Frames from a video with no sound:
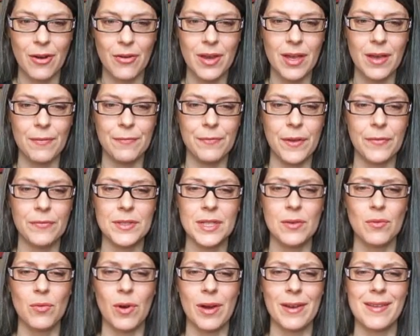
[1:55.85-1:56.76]
Area
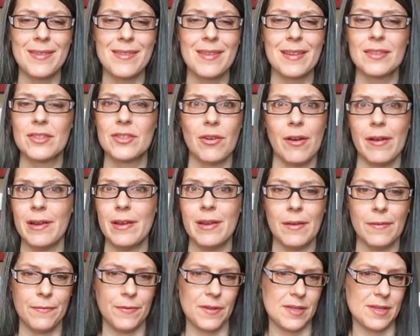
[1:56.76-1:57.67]
51 is a
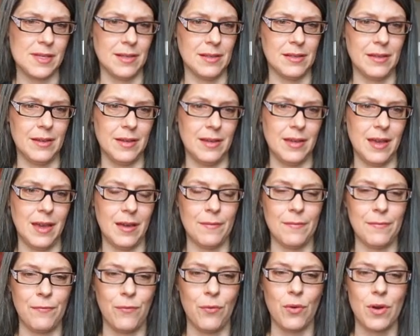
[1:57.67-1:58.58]
dining facility
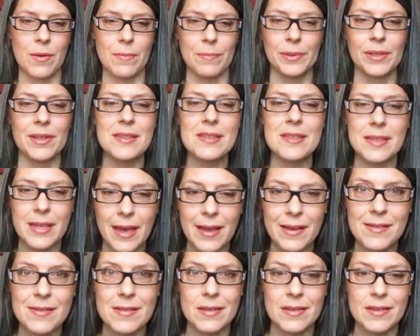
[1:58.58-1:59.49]
at Fort Bliss,
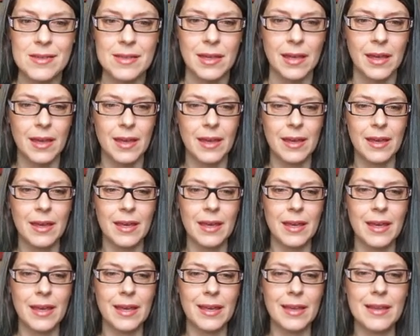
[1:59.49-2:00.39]
Texas.
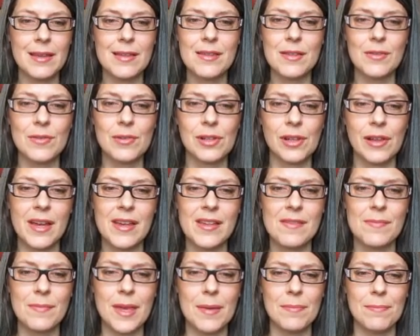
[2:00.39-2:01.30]
It is
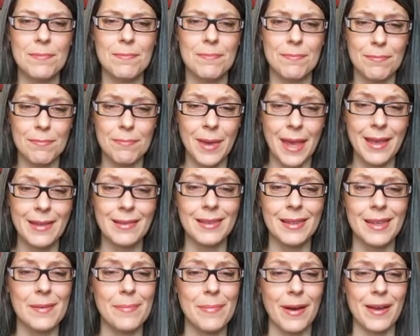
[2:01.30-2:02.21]
utilized
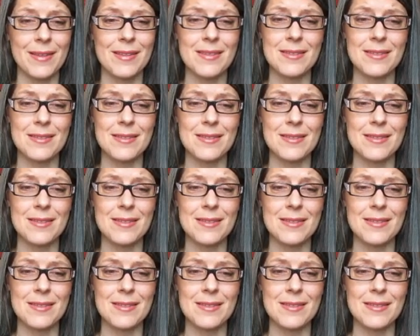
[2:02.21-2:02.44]
mainly by